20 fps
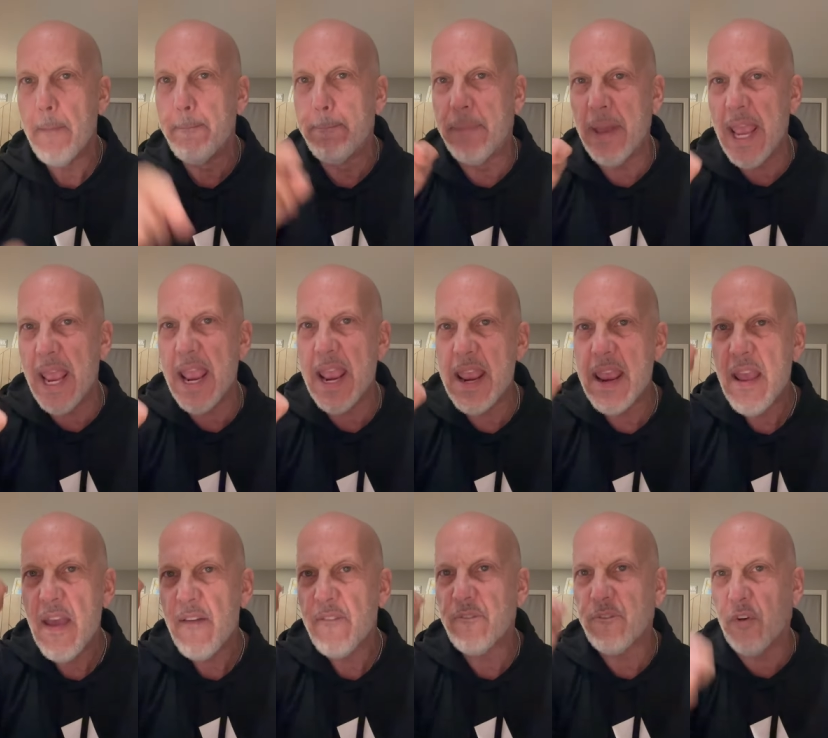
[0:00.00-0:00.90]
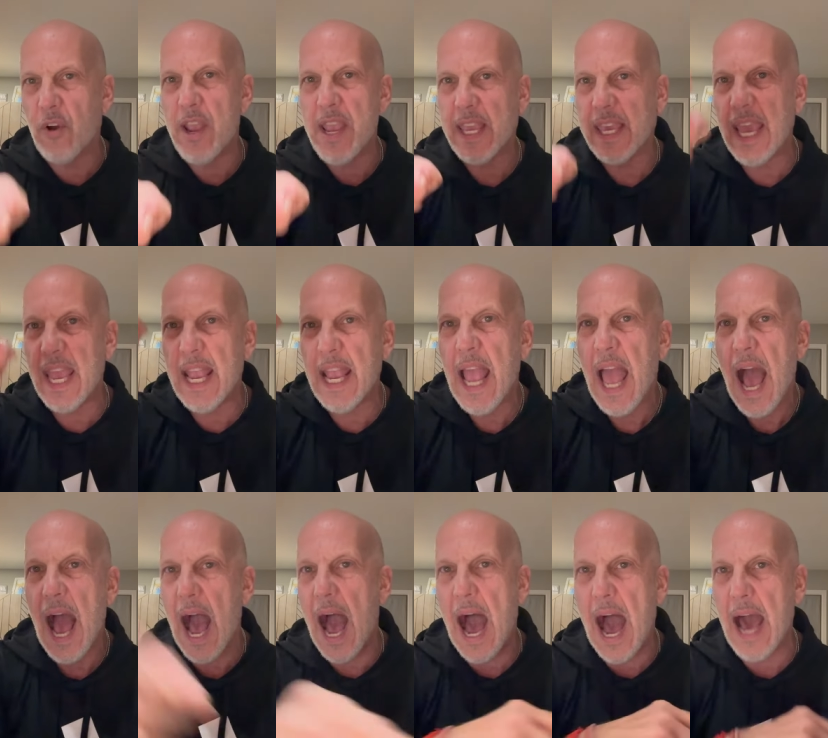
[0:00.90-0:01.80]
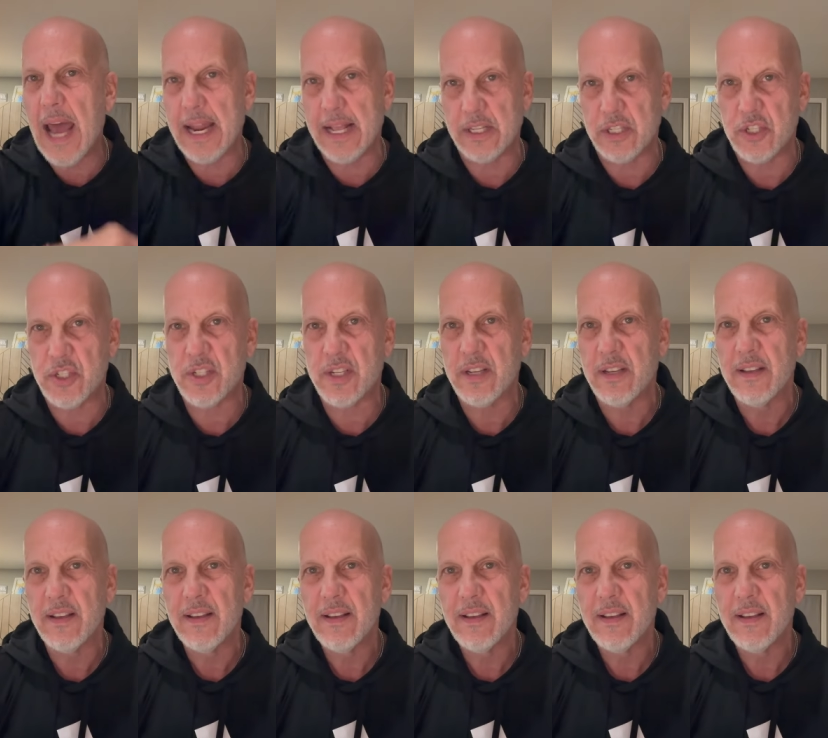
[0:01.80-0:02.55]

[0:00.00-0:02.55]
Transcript: Be freaking honest.